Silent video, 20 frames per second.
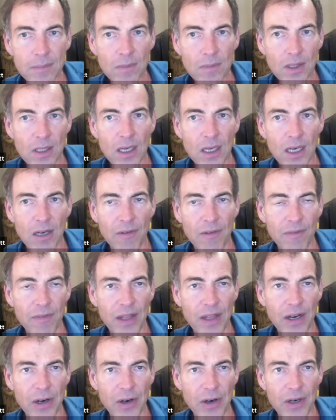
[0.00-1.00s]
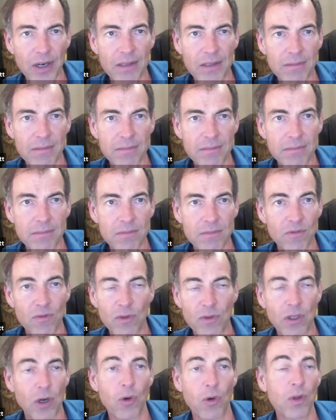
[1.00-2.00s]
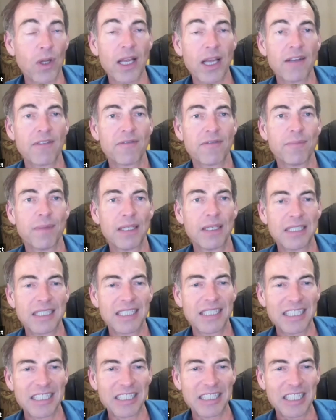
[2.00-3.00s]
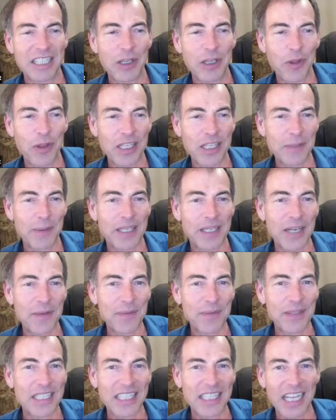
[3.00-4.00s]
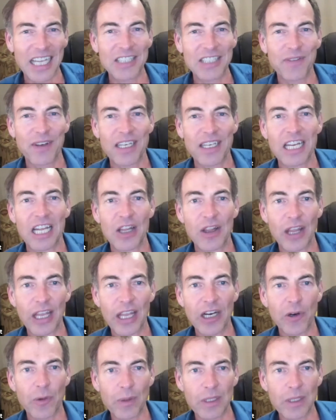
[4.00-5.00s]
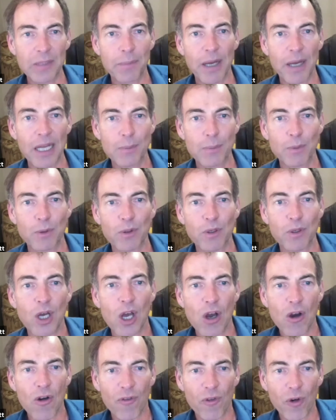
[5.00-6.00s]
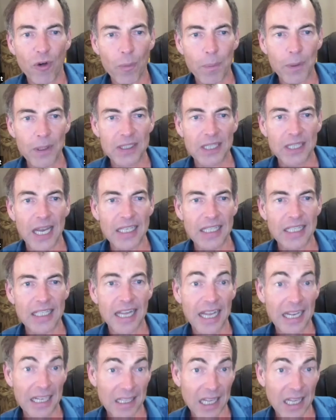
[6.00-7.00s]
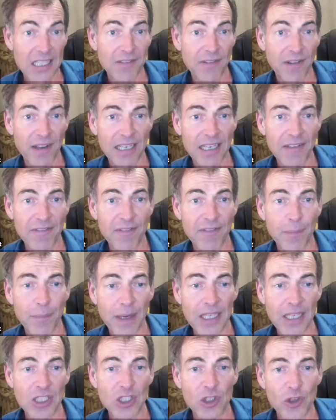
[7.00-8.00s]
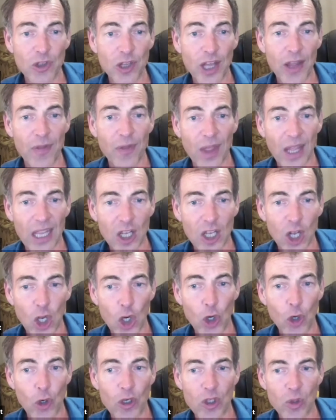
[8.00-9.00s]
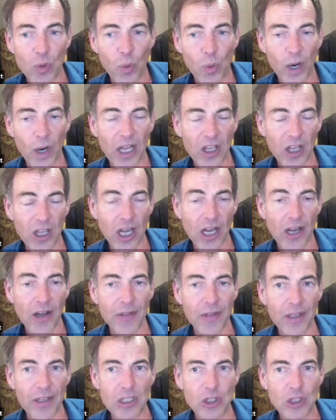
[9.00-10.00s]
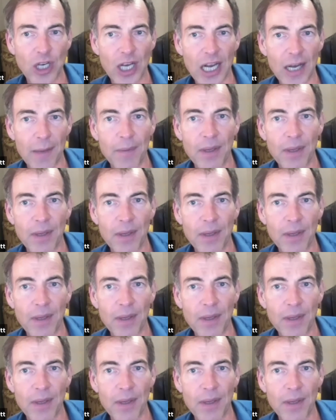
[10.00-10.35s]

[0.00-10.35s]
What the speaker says: of their whole life, basically, until things become declassified. They are responsible for protecting that classified information that they learned while on the job.